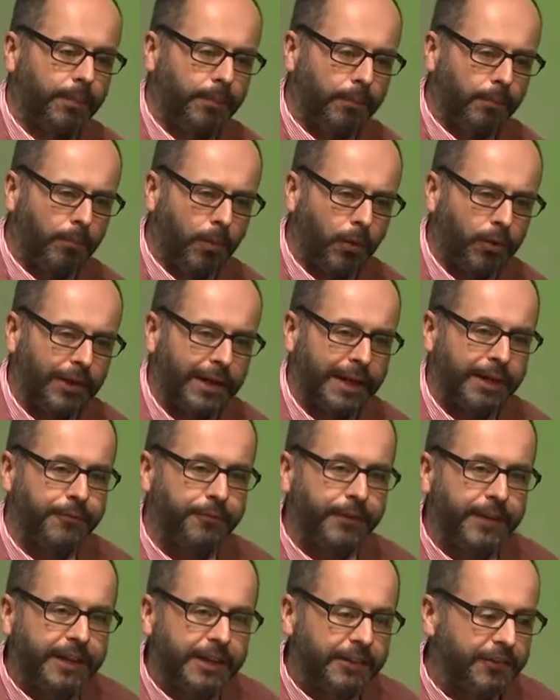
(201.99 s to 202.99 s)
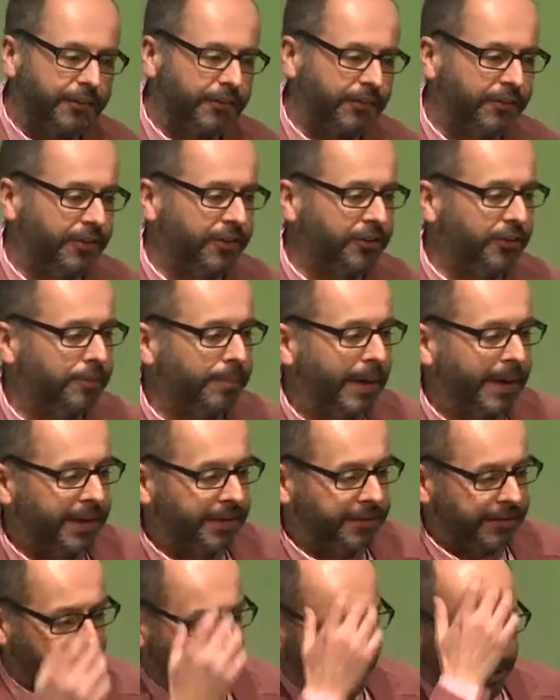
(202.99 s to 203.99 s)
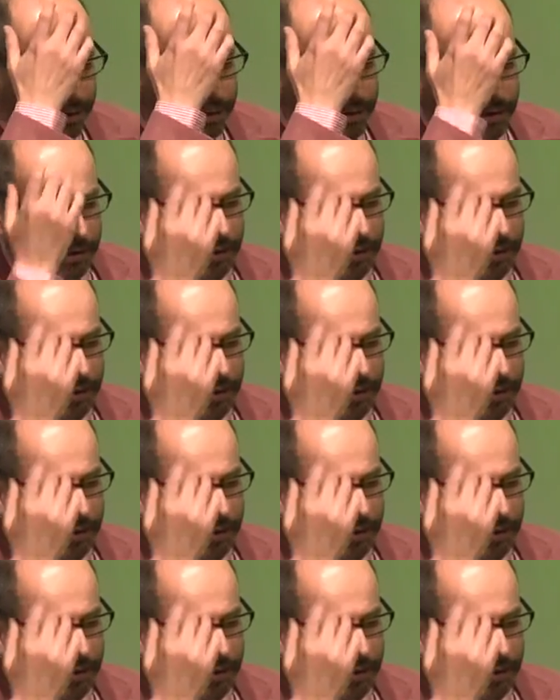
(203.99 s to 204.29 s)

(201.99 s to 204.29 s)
modelling, feed into decision making,